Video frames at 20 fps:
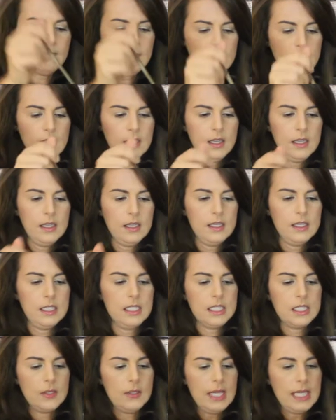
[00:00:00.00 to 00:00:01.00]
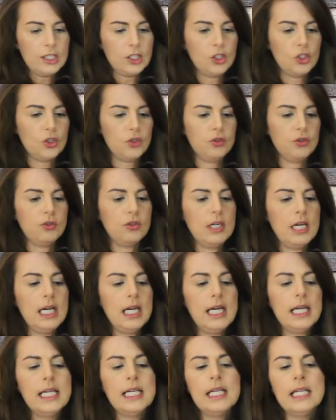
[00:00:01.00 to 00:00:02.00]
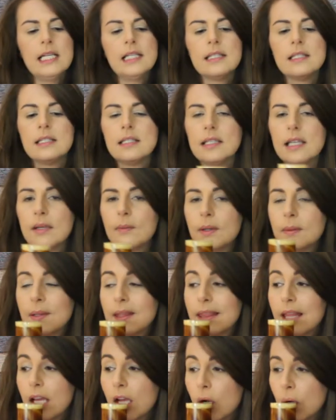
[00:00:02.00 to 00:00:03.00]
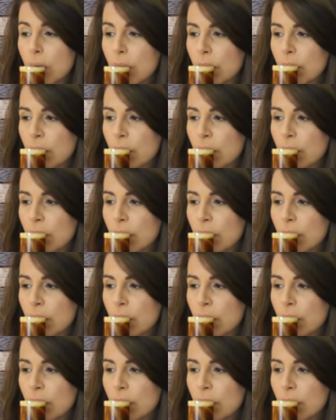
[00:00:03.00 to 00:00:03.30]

so let's try and see what we think.